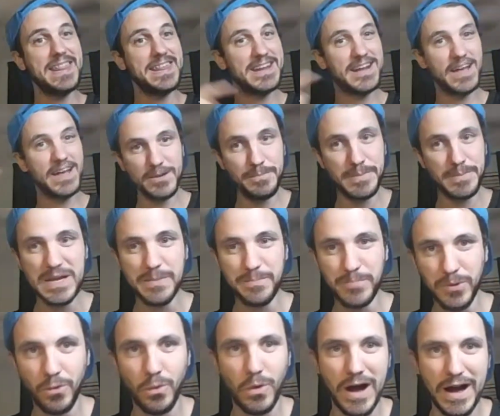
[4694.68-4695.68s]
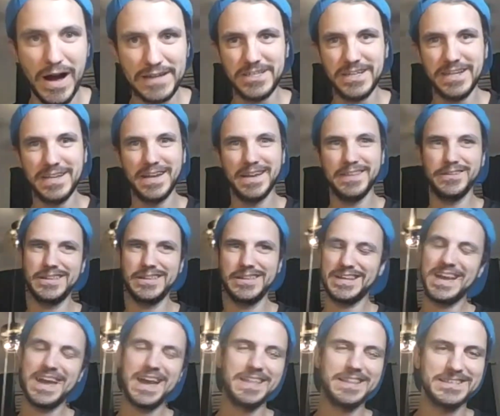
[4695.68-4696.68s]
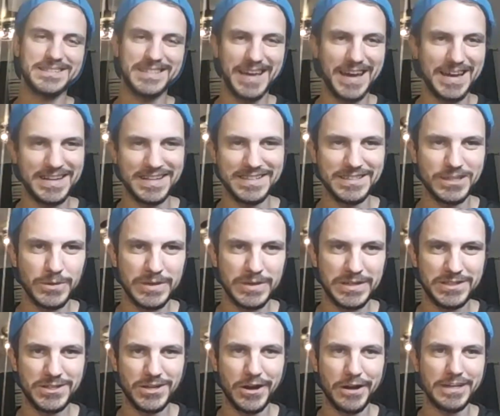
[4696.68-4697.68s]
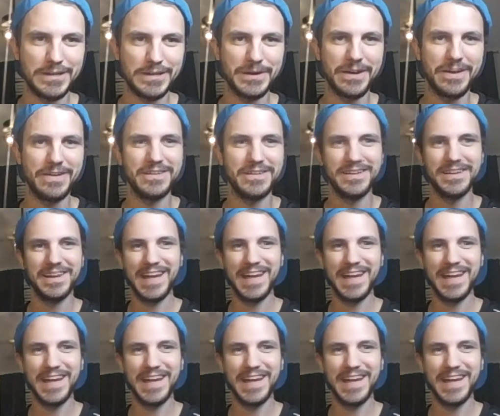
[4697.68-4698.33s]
And then other people watch it and they're like, this guy doesn't know what he's talking about.